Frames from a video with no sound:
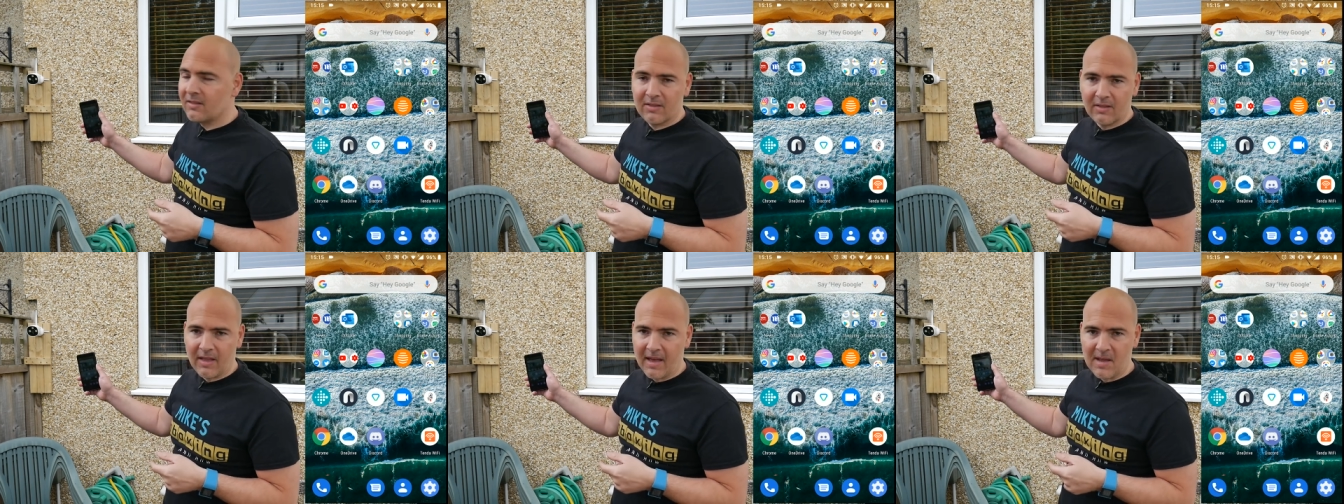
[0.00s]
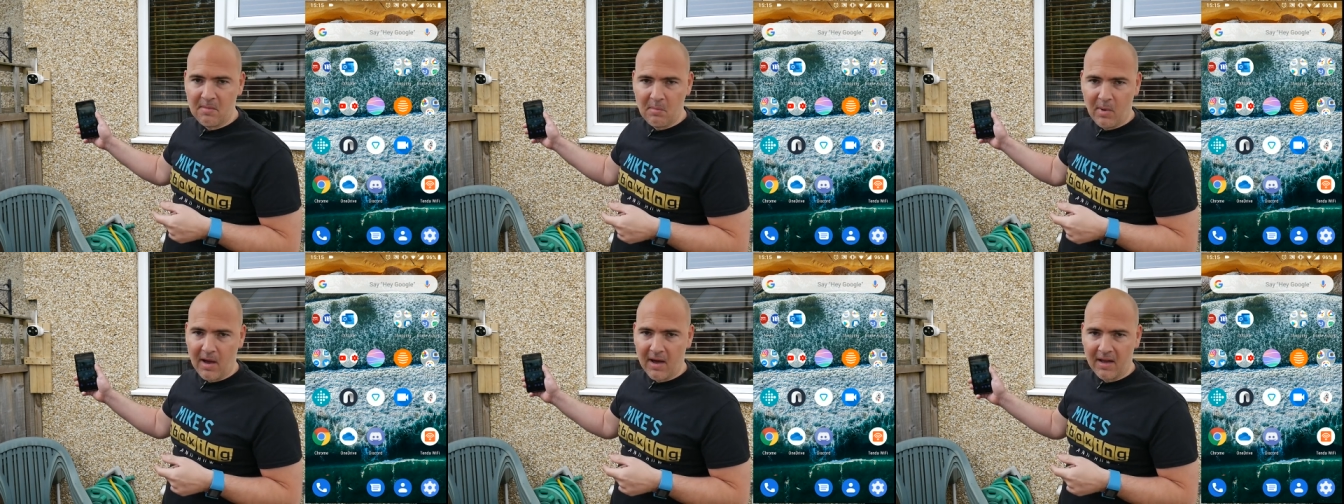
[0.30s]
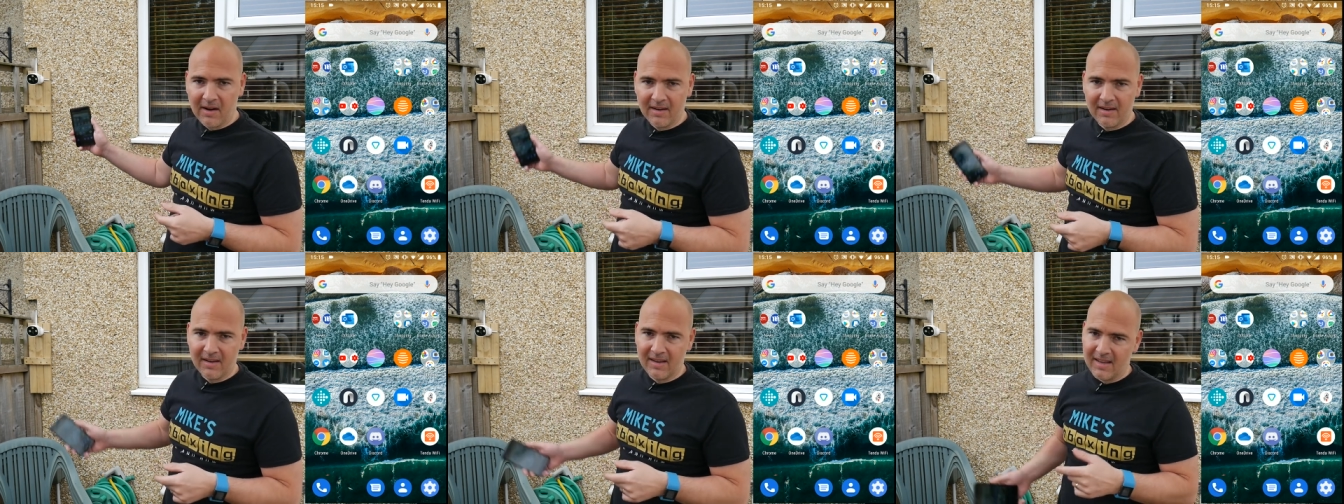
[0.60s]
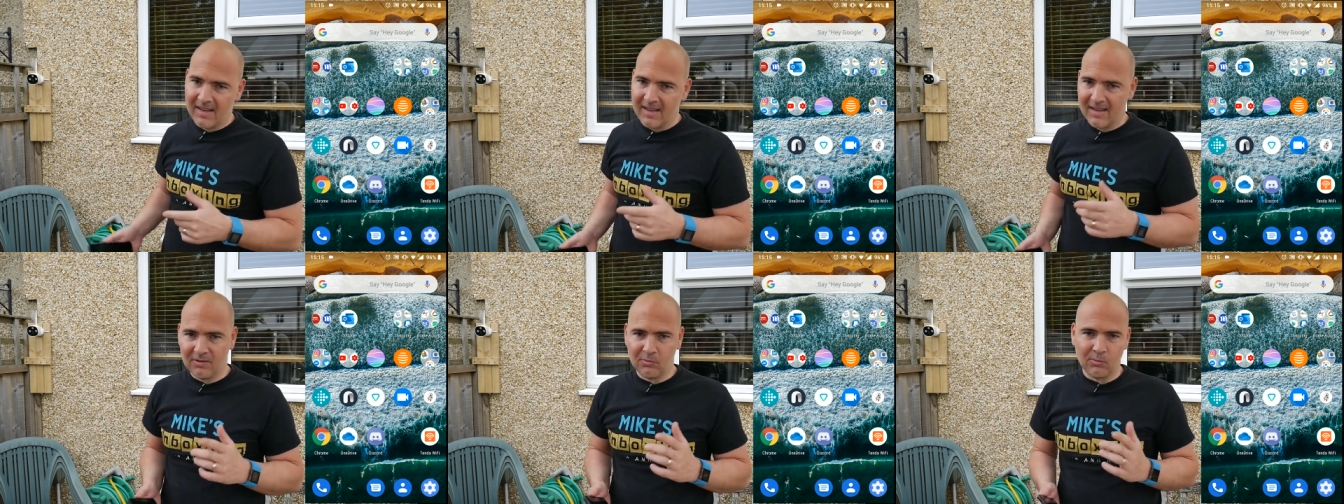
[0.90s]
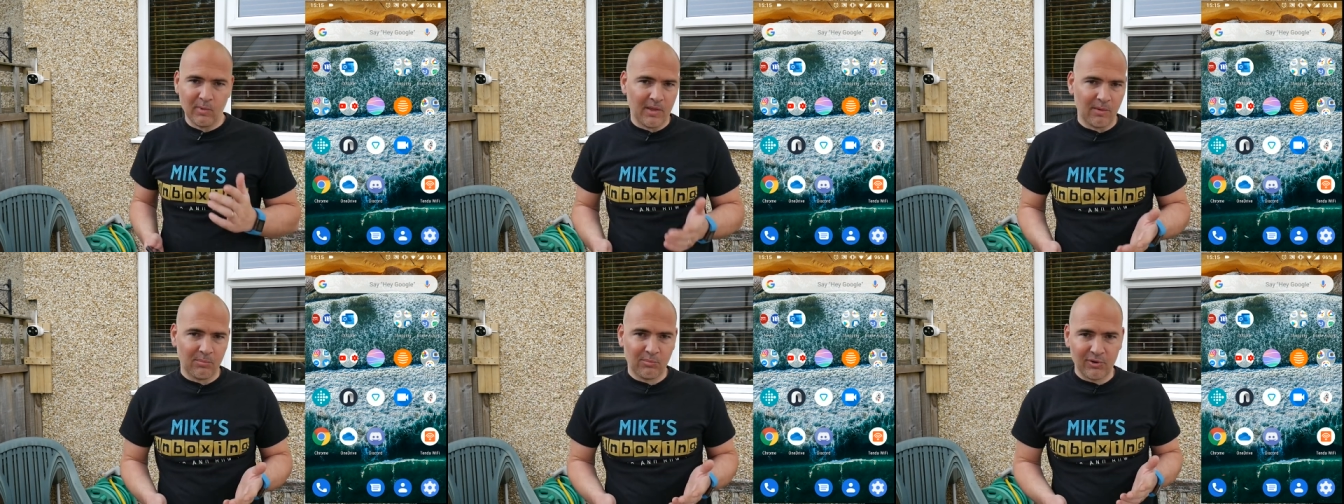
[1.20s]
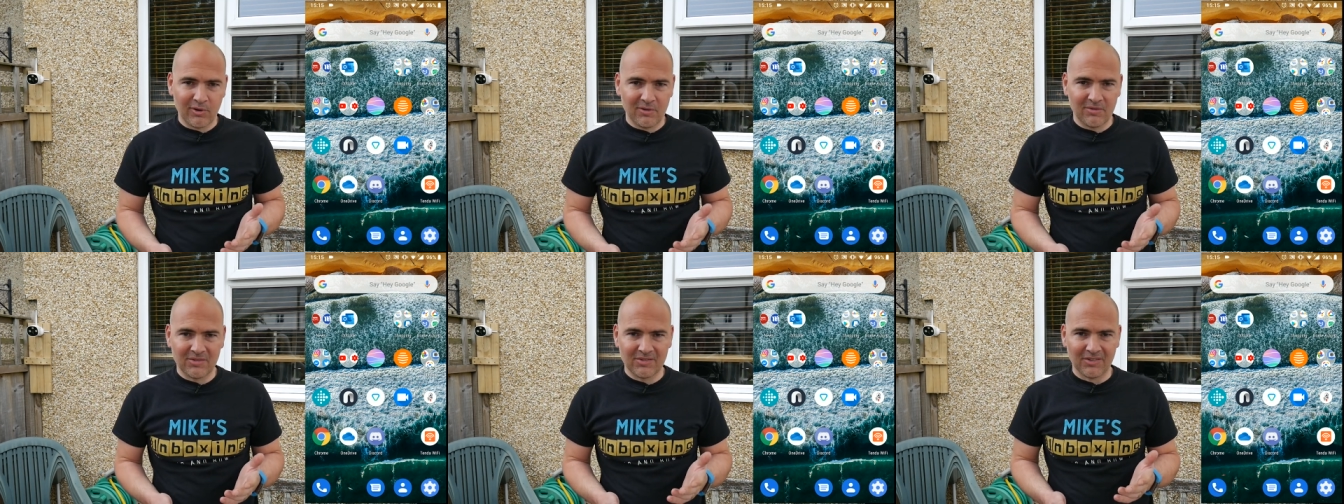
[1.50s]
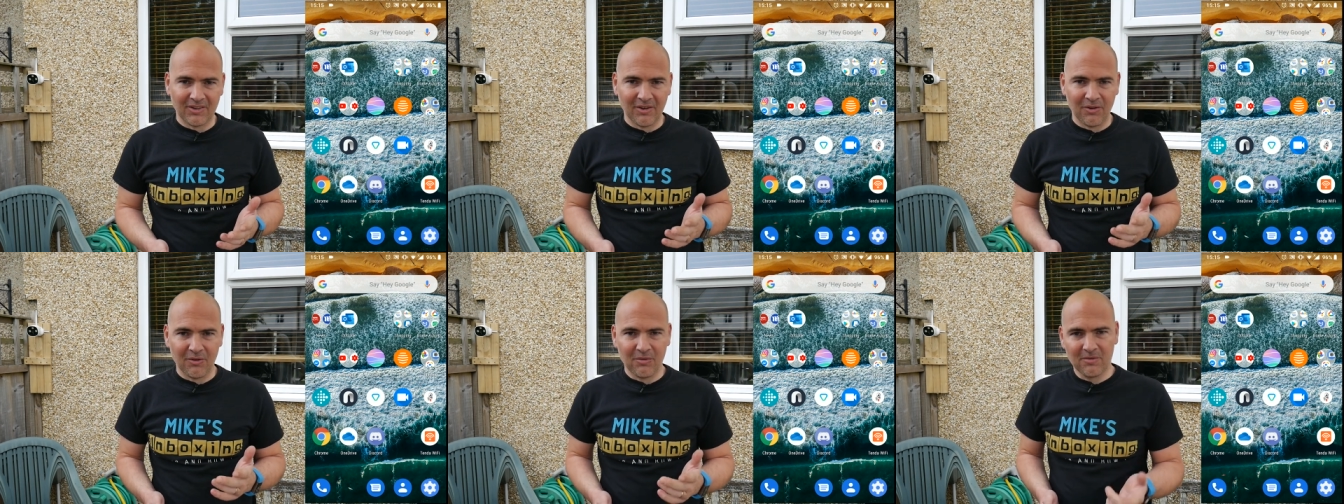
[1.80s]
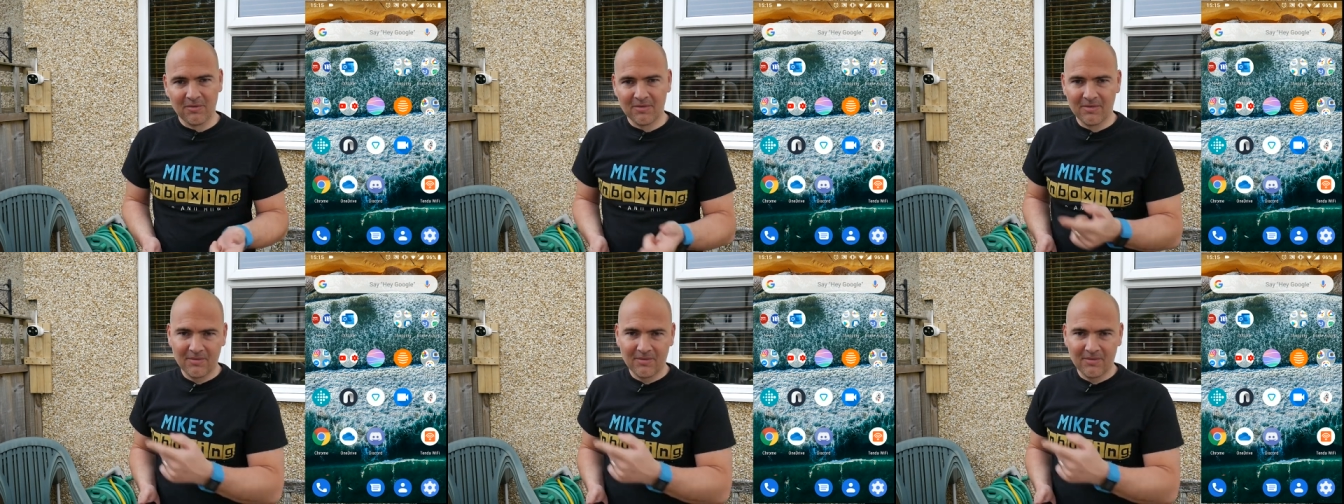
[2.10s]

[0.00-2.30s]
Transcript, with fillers: the Apeman is weatherproof, so